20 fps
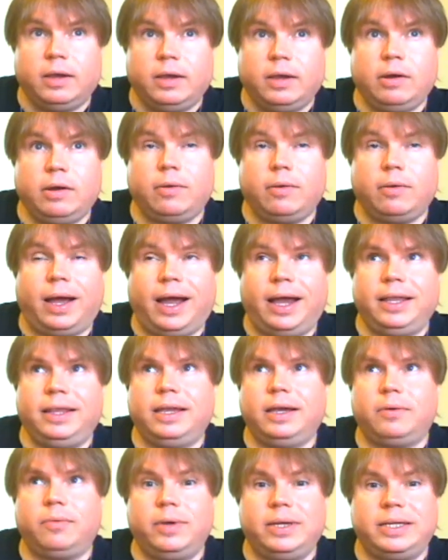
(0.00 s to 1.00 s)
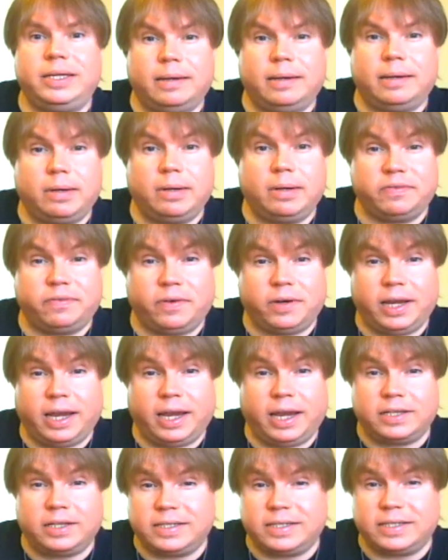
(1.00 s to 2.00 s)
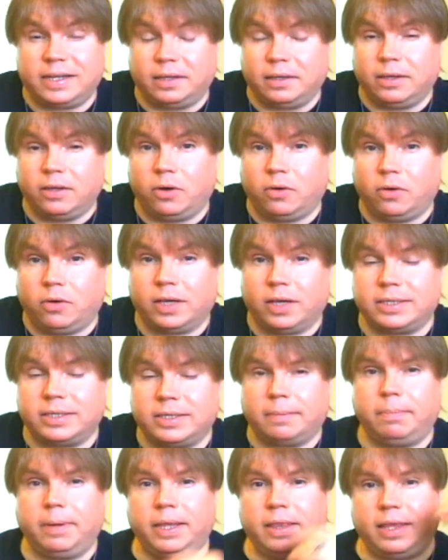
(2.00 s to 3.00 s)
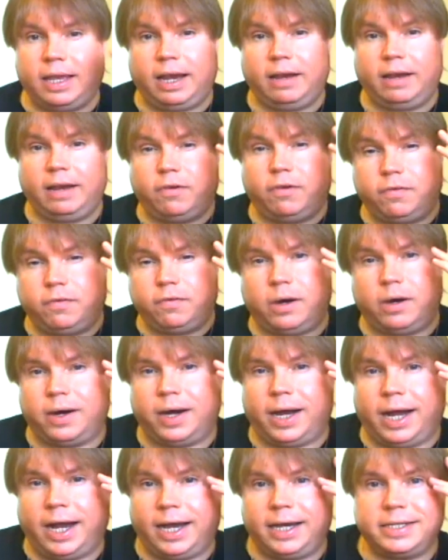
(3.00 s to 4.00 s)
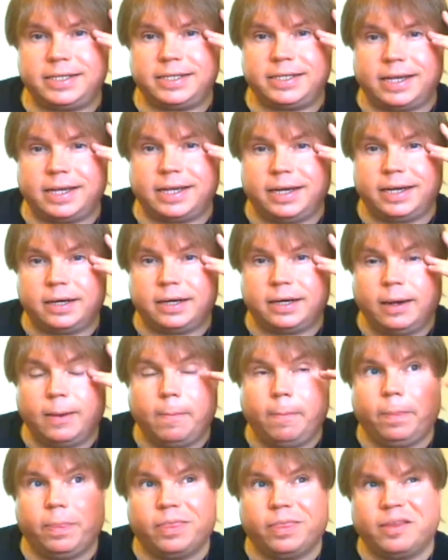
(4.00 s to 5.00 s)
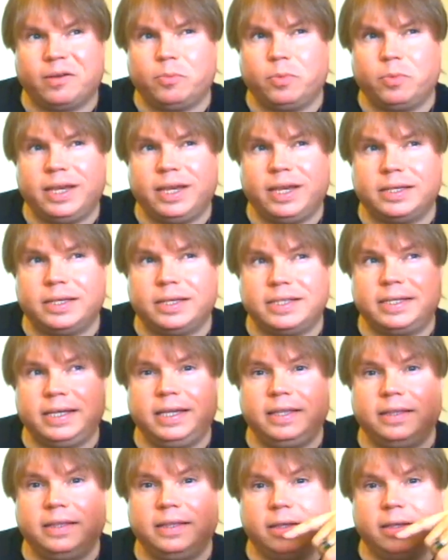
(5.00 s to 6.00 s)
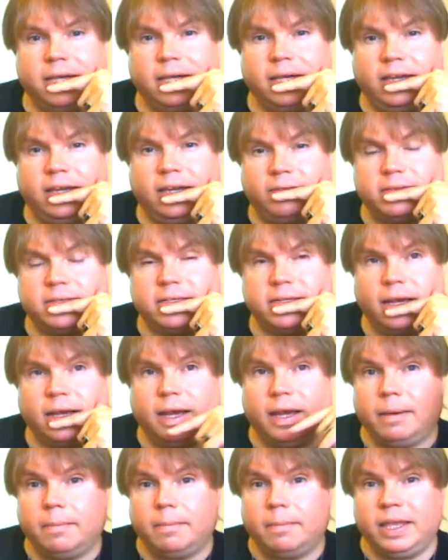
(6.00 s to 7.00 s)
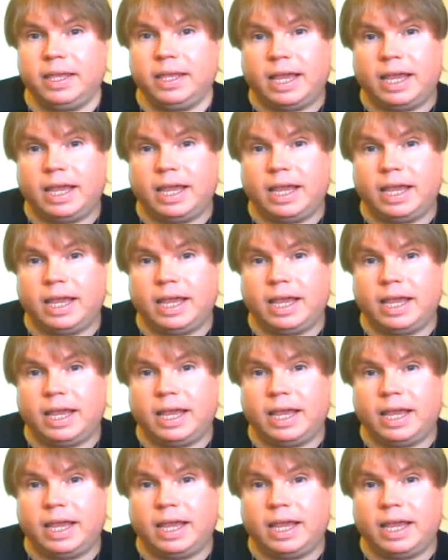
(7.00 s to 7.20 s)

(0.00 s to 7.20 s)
You know, I think we sometimes forget just the little things, like be thankful for our eyesight, that we can see the leaves. Be